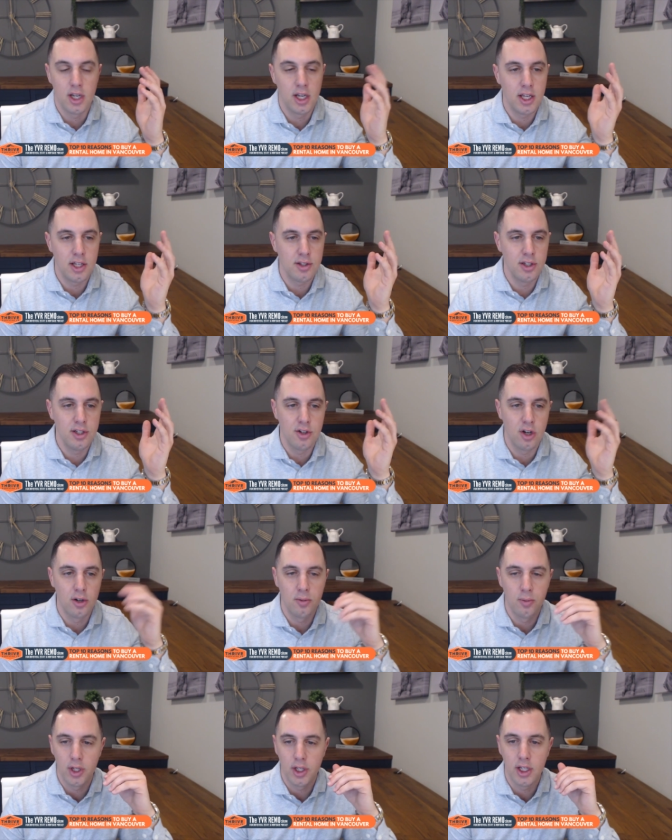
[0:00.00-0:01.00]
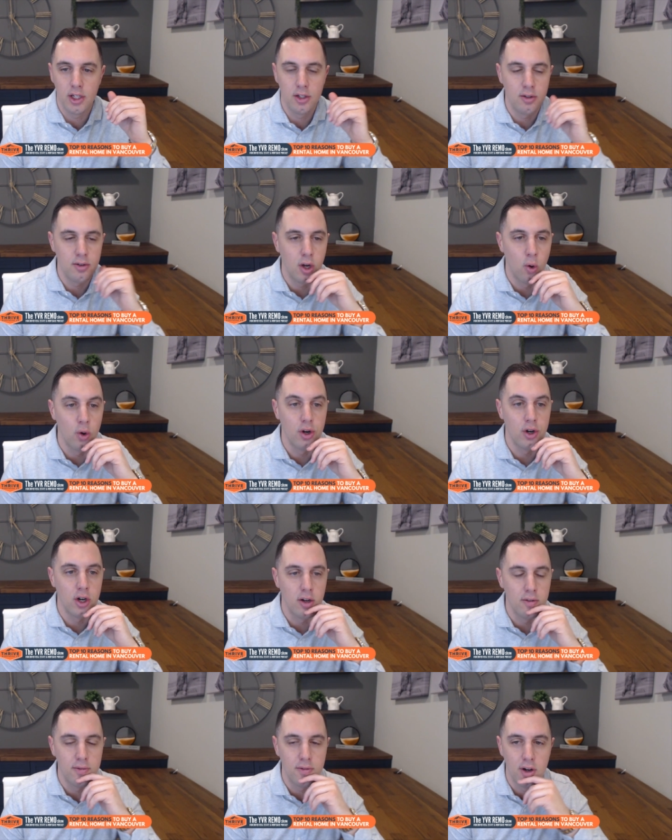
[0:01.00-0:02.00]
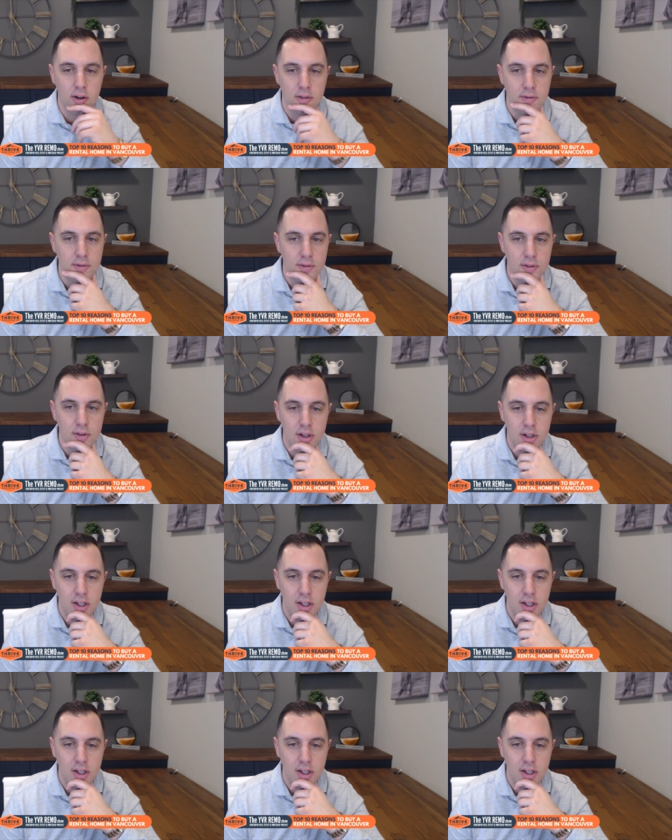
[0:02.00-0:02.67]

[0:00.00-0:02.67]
I guess these aren't really in order of